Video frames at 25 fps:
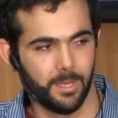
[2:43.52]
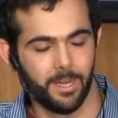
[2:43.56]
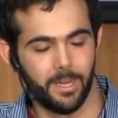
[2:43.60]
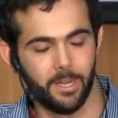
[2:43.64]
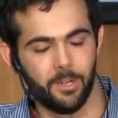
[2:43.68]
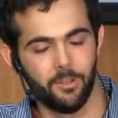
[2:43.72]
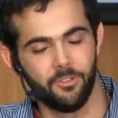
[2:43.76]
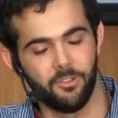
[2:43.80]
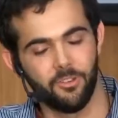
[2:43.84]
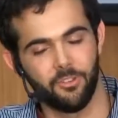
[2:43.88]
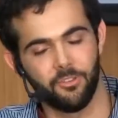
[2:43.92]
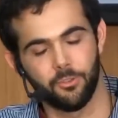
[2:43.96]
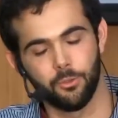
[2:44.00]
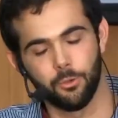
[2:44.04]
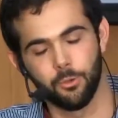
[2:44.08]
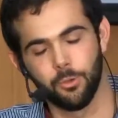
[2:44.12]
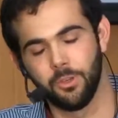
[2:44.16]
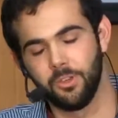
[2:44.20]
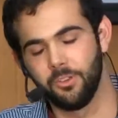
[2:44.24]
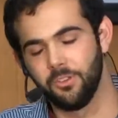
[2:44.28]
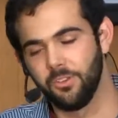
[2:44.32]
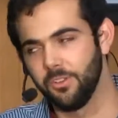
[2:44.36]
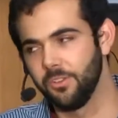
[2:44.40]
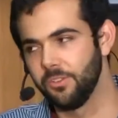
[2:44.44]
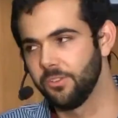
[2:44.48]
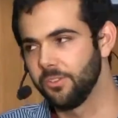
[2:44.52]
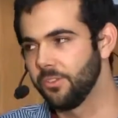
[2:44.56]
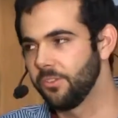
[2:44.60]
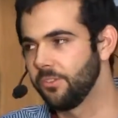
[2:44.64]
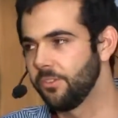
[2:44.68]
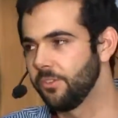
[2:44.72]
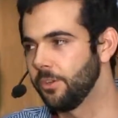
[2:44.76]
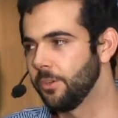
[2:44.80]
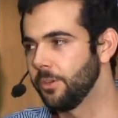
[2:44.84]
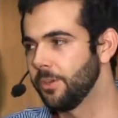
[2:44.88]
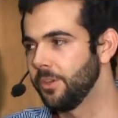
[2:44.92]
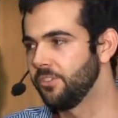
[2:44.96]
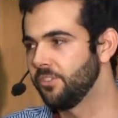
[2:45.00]
Energy storage is a
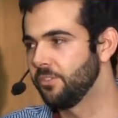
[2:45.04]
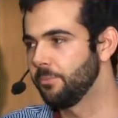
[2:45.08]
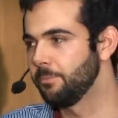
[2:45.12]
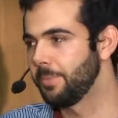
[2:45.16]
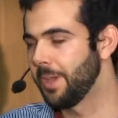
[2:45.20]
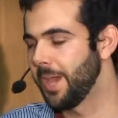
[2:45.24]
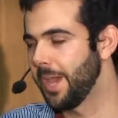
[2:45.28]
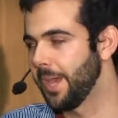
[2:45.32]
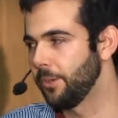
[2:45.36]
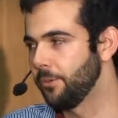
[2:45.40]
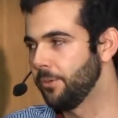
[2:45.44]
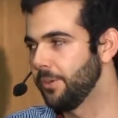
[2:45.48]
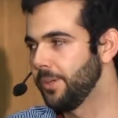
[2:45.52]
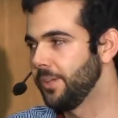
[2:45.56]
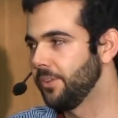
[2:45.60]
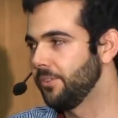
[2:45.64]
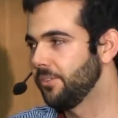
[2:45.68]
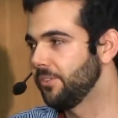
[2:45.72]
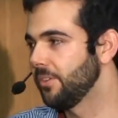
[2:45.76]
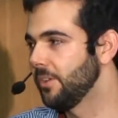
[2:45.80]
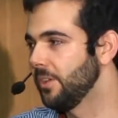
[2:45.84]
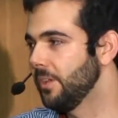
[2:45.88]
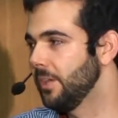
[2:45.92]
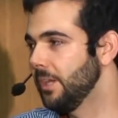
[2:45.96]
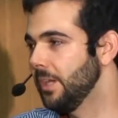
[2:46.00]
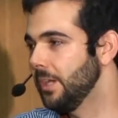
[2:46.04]
series of batteries